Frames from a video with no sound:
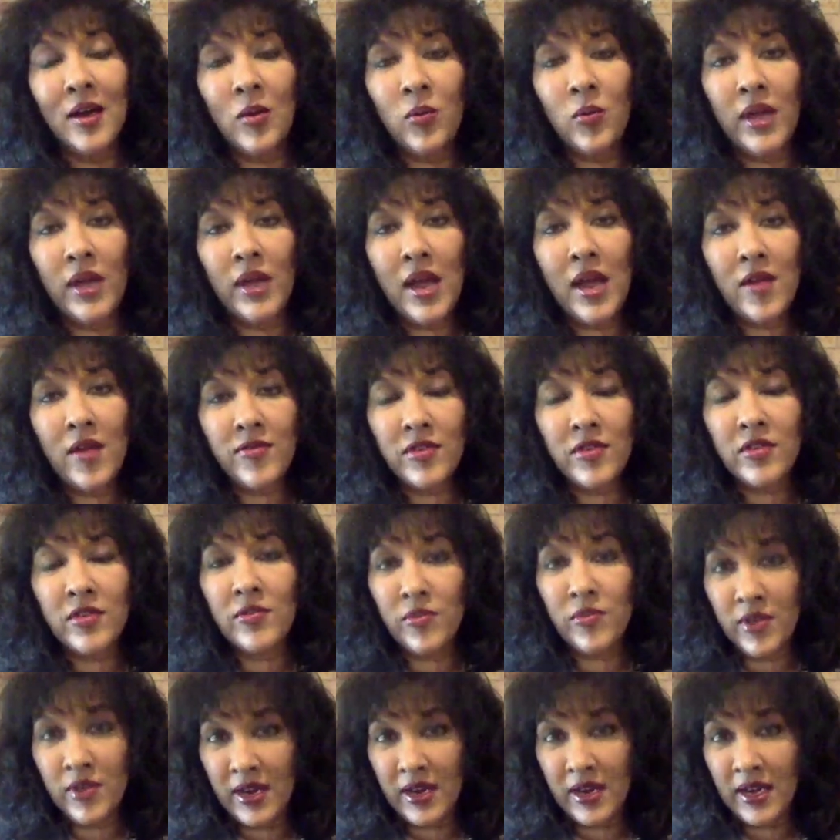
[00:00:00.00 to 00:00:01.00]
we have to
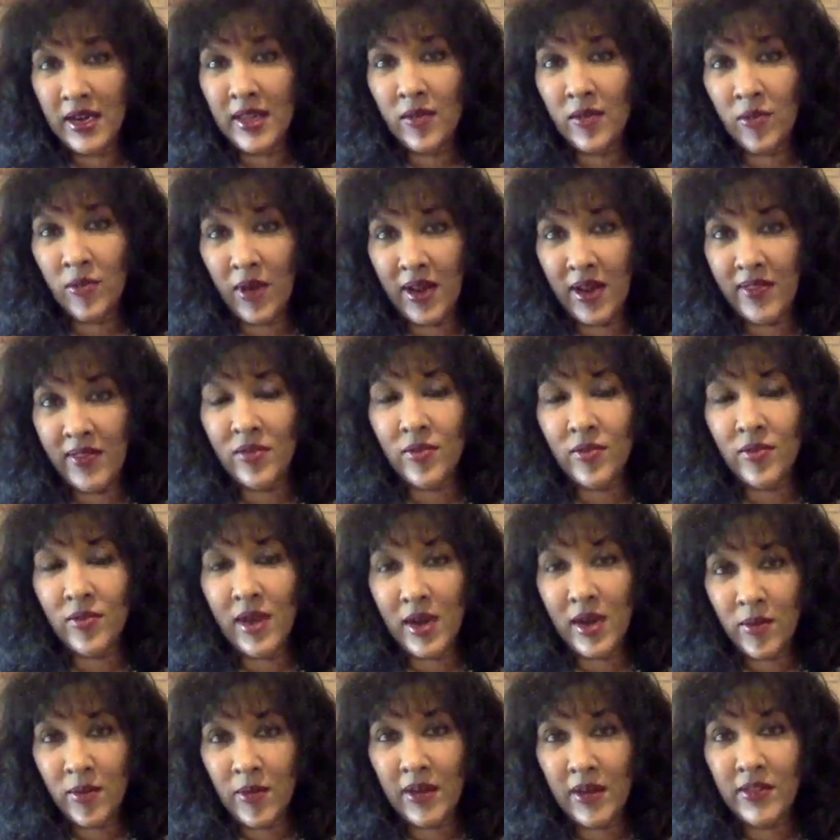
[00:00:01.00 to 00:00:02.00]
really await the
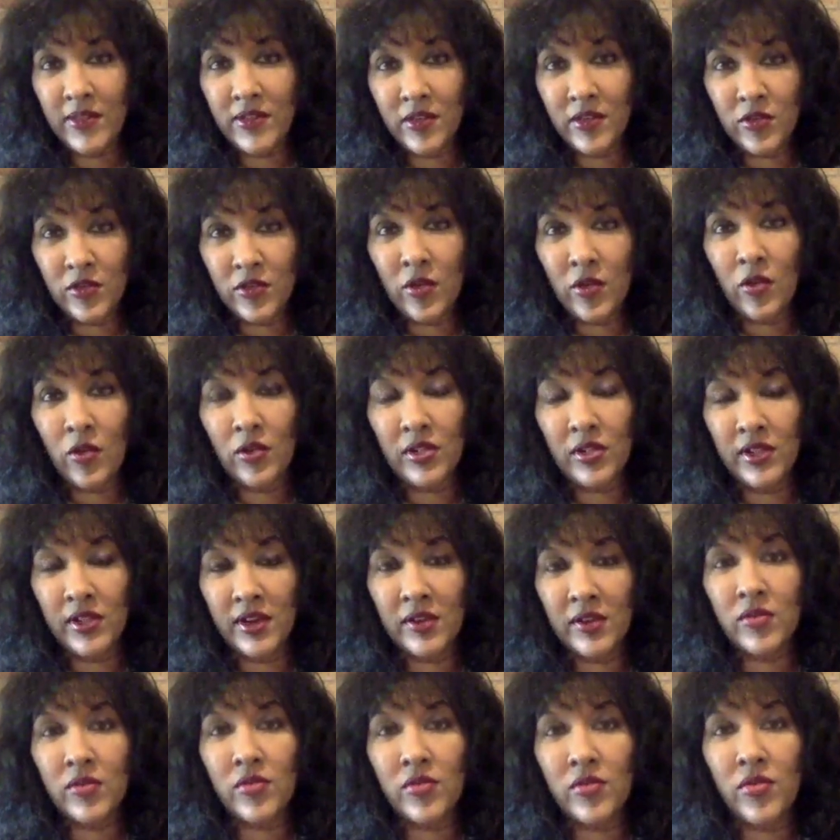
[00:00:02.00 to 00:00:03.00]
randomized controlled
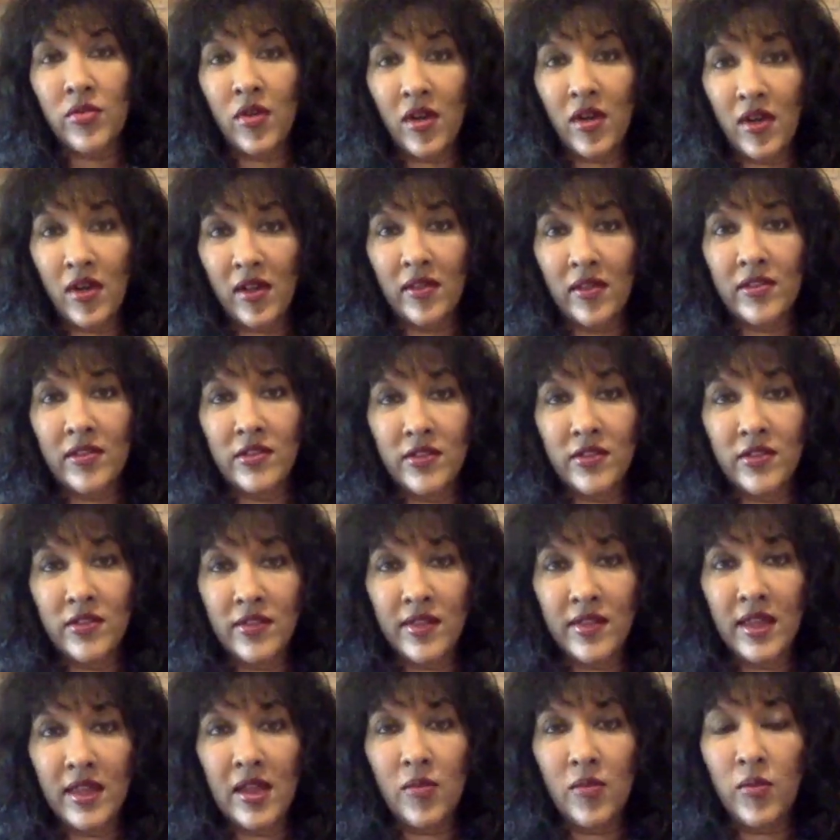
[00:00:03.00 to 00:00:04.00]
clinical trials to
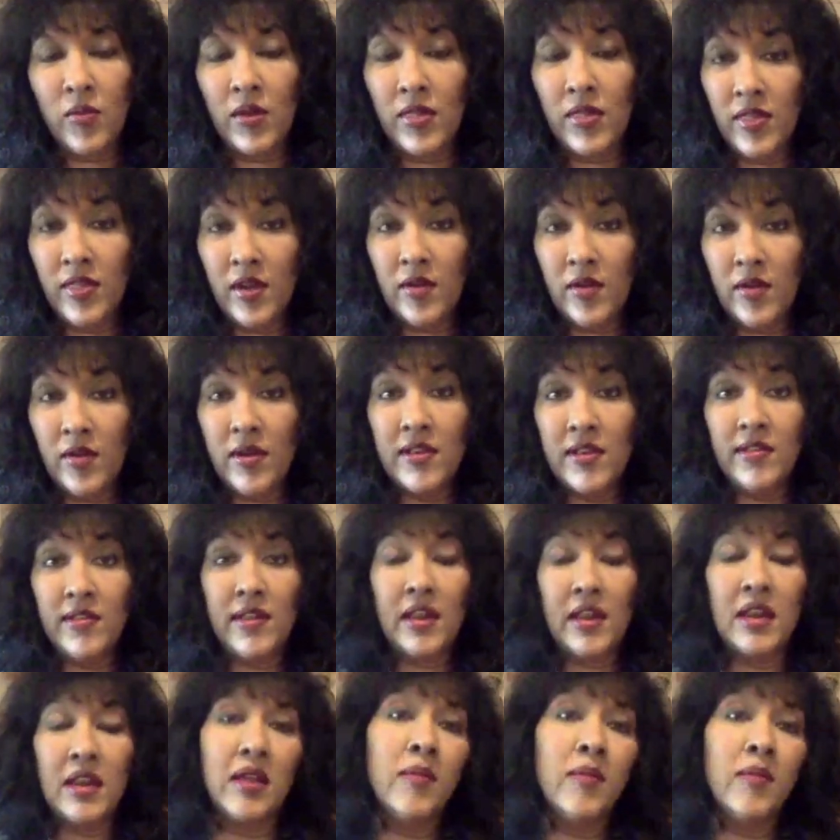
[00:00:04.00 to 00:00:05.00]
see whether there is
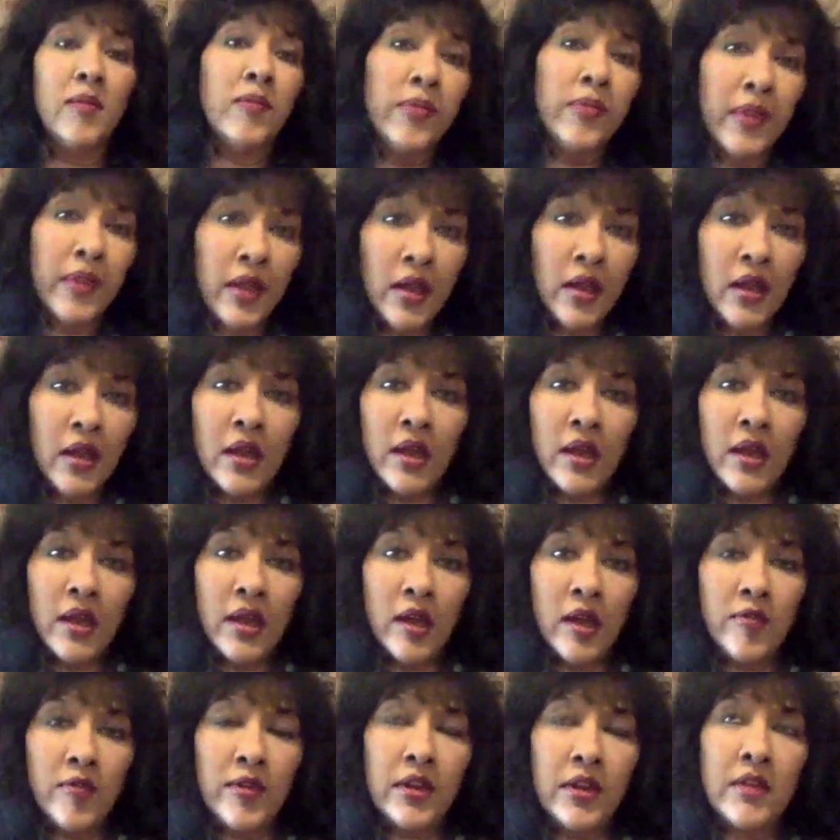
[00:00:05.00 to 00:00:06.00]
any
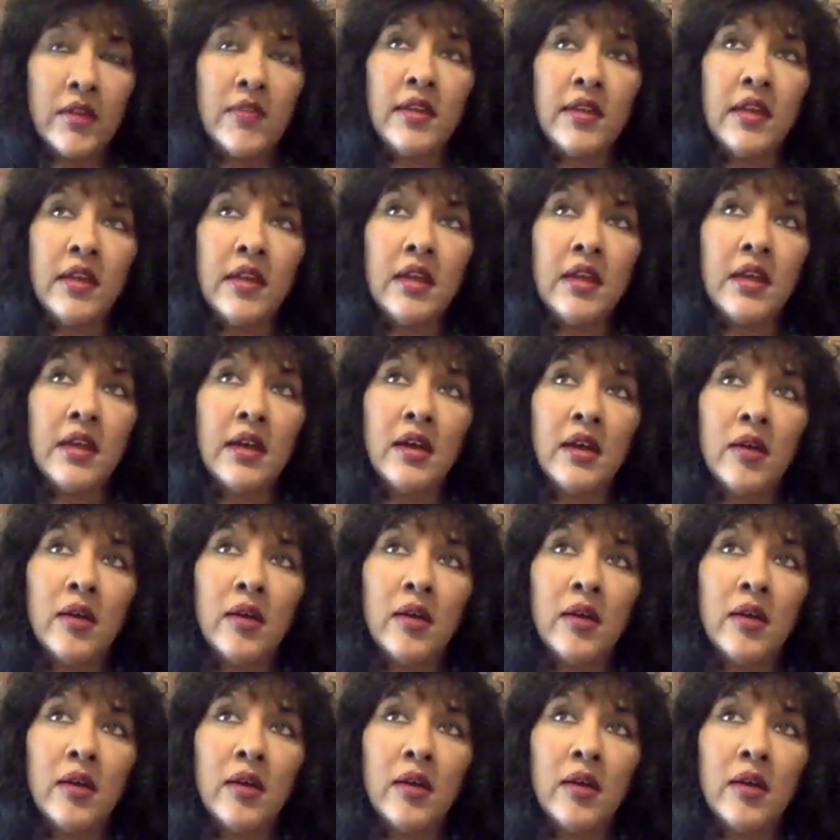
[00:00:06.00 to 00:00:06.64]
efficacy.